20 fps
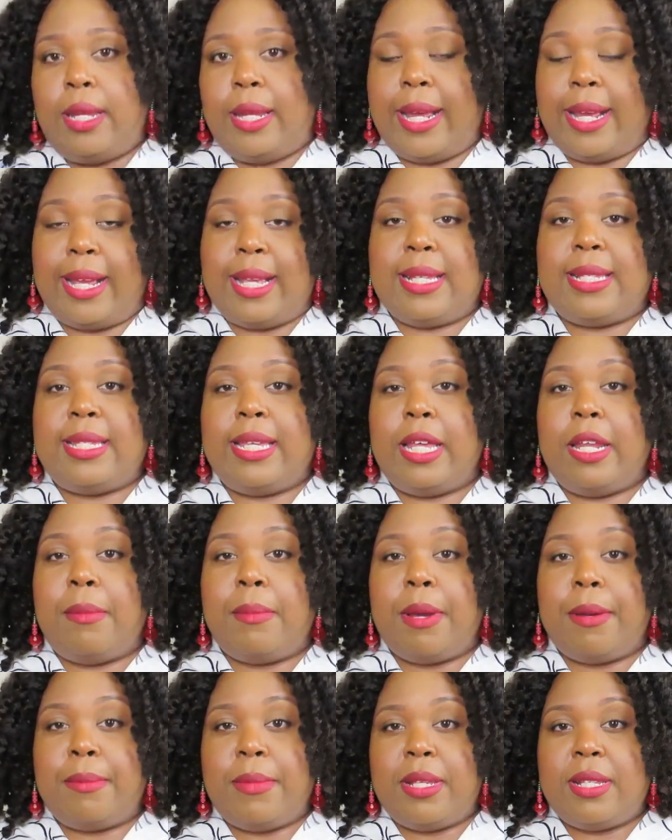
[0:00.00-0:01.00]
like I said,
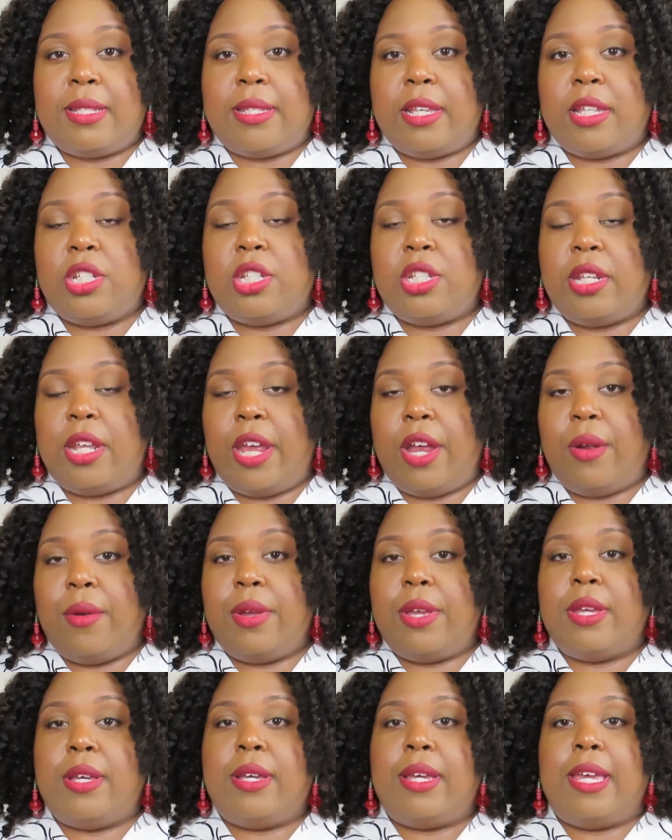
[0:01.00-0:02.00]
in my midsection
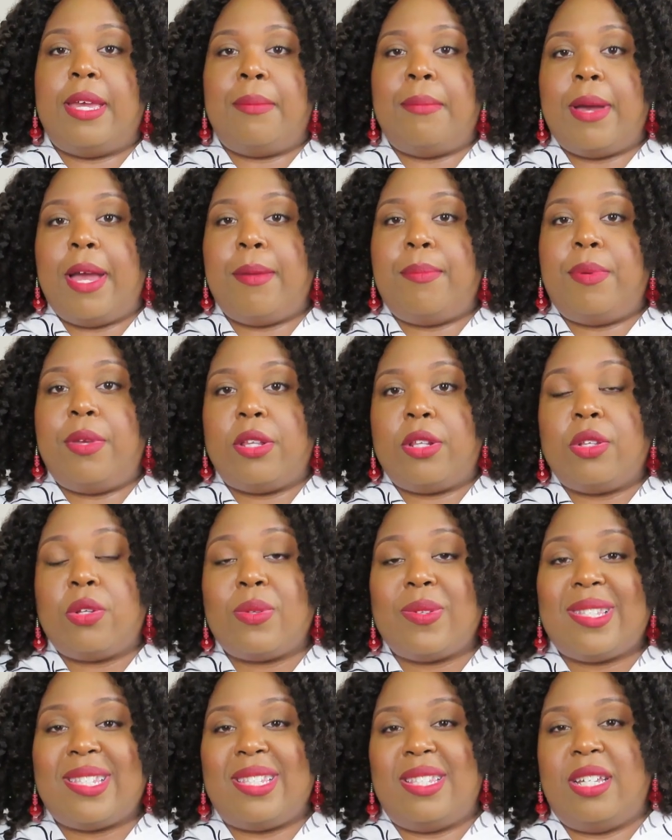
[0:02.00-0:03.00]
area, it might be a
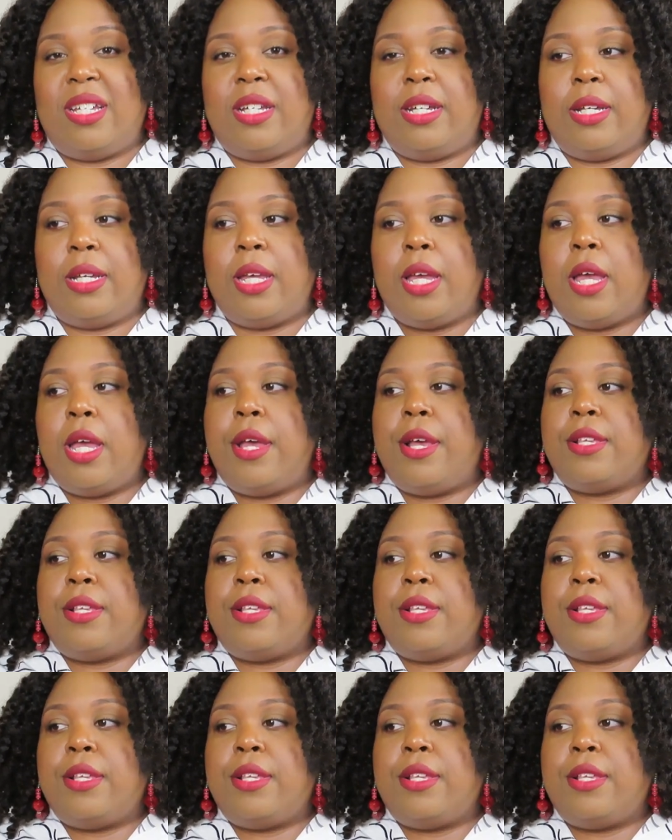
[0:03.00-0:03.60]
little snug.